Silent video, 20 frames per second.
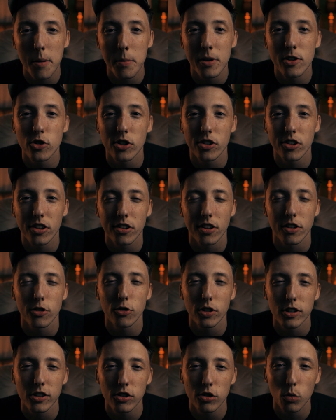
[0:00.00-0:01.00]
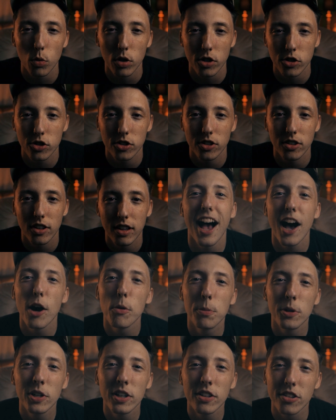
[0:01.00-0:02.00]
image is essentially squished.
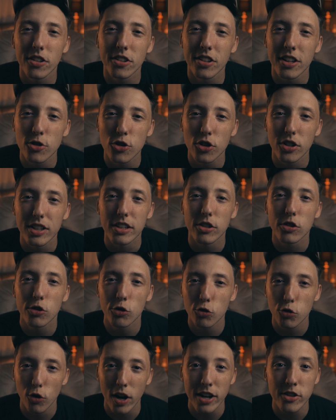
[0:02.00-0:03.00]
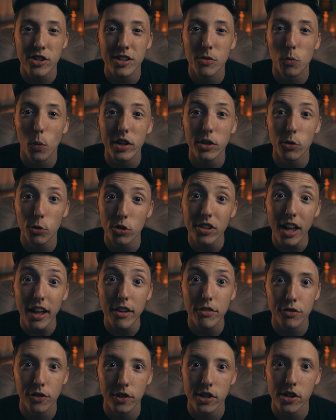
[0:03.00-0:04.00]
Output is essentially stretching what you
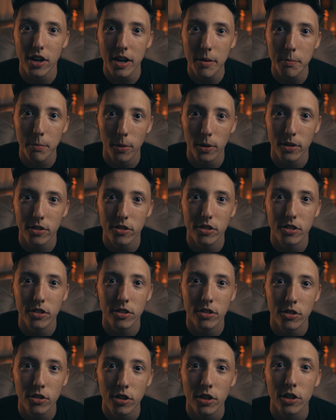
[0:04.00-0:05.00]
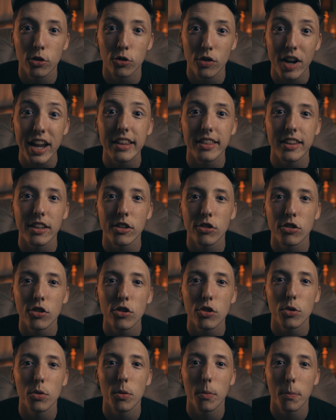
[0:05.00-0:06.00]
set for your inputs to create these
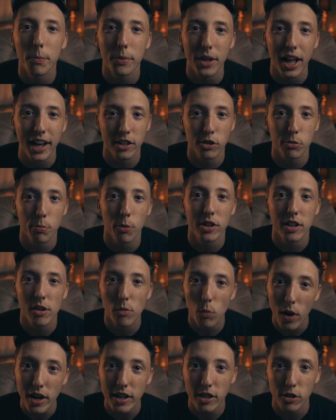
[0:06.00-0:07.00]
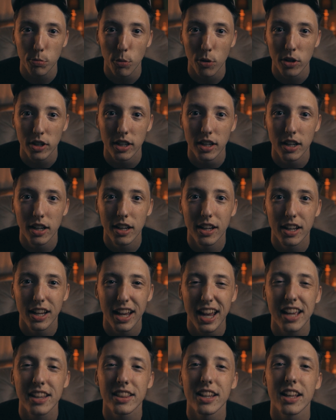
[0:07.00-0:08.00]
new blackest point and whitest point,
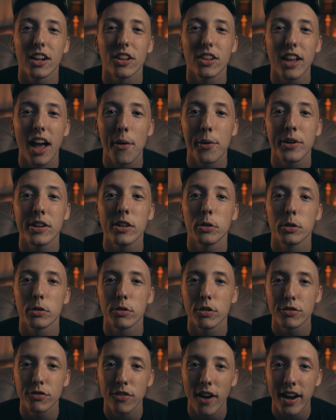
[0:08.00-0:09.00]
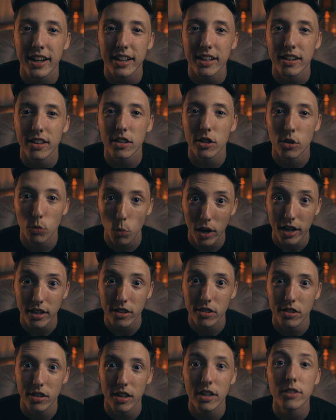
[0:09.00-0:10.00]
and then allowing you to refine your
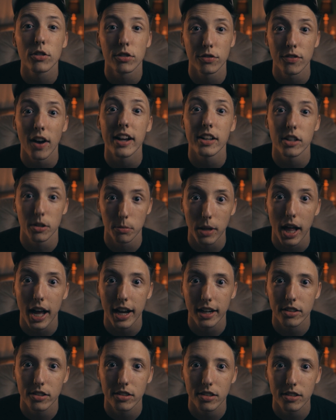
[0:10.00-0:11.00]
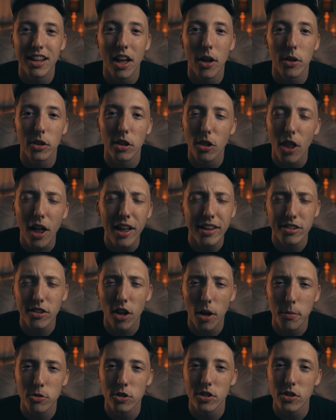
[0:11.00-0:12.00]
whites and refine your blacks. Now, the last
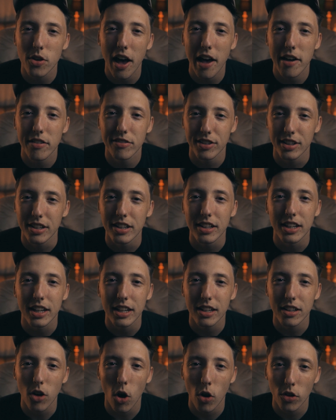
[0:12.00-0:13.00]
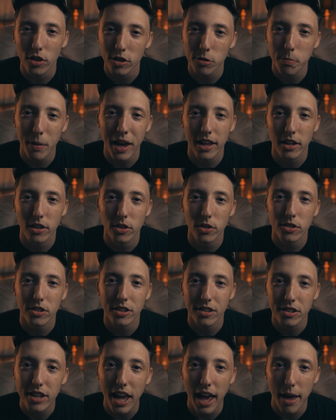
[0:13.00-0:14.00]
option you have in all these panels
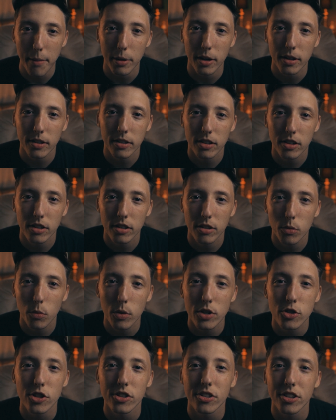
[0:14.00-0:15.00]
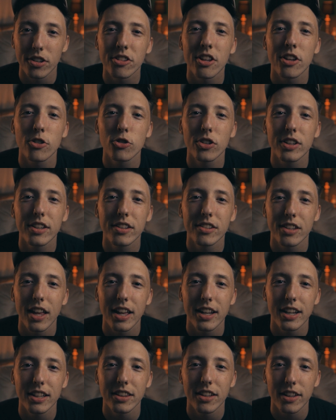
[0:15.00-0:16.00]
is gamma, which is essentially
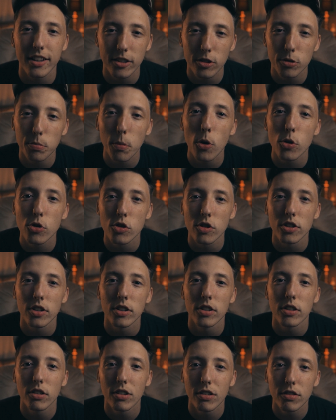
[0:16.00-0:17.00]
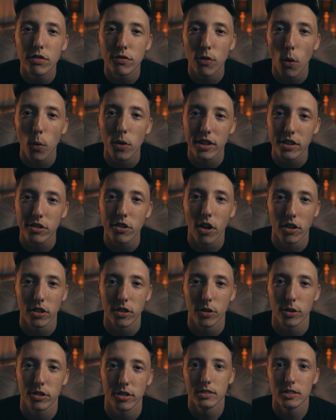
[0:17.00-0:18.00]
setting the exposure for these
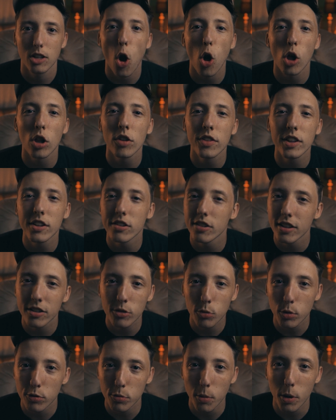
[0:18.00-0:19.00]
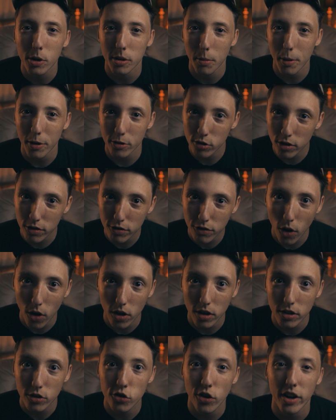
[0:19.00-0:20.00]
colors. All of these things we've spoken about so
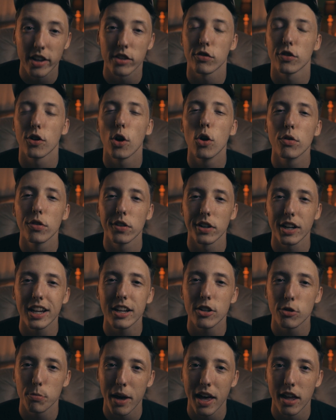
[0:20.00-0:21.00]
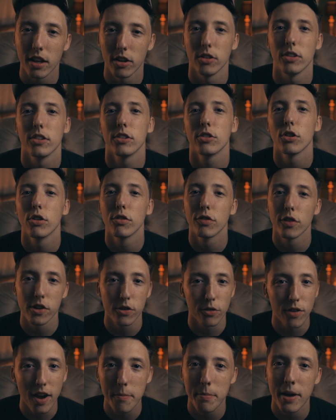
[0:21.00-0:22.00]
far transfer over to each panel. So for
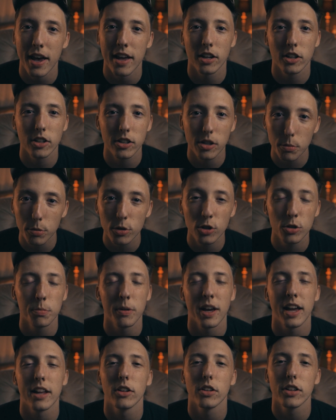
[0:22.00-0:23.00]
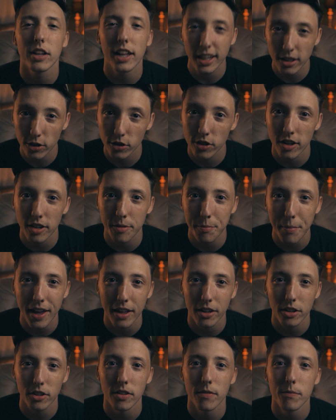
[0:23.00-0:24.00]
your red panel, your blue panel, and your green
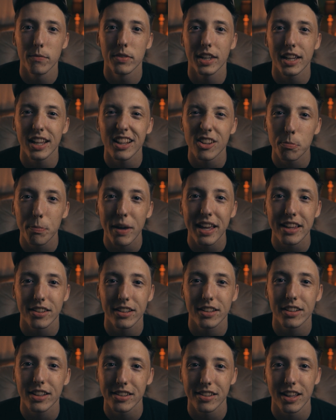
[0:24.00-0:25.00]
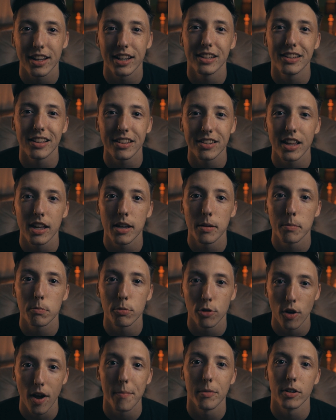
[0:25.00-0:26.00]
panel, it's basically setting the same
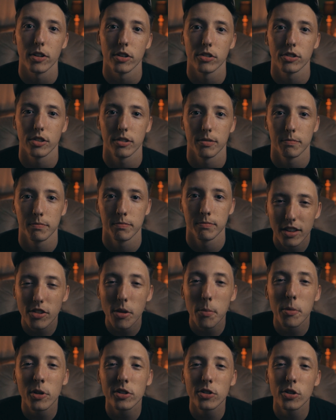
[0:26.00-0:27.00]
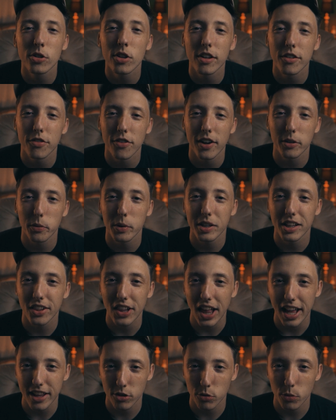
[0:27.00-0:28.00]
parameters. Similar to the effect we did
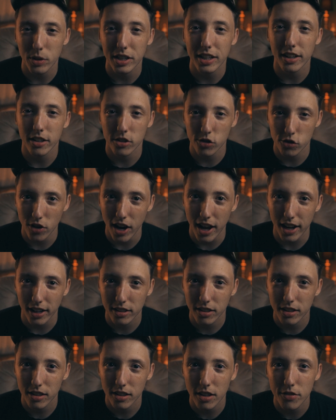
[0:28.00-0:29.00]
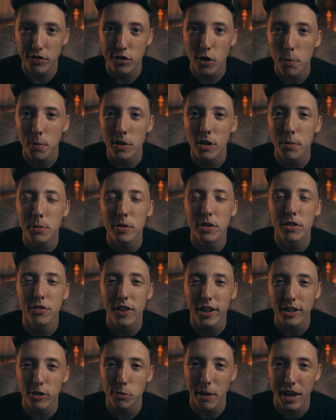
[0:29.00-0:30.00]
last week, Extract, if you open up your
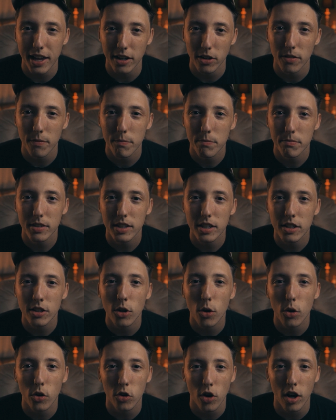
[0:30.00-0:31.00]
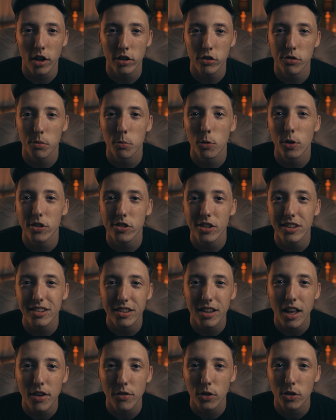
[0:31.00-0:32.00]
effects panel, you can go across from where it says
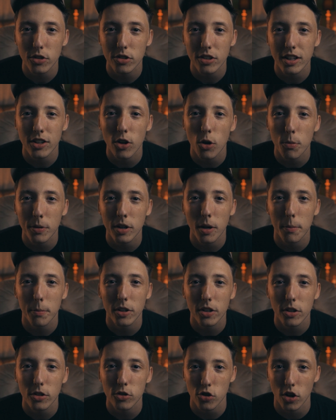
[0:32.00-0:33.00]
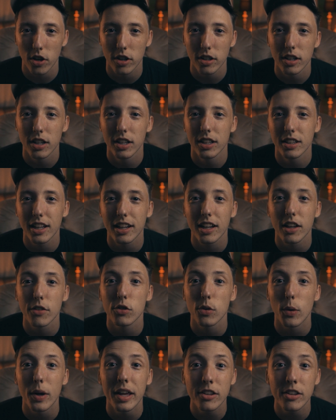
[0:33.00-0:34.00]
Levels and open up a little chart that gives you a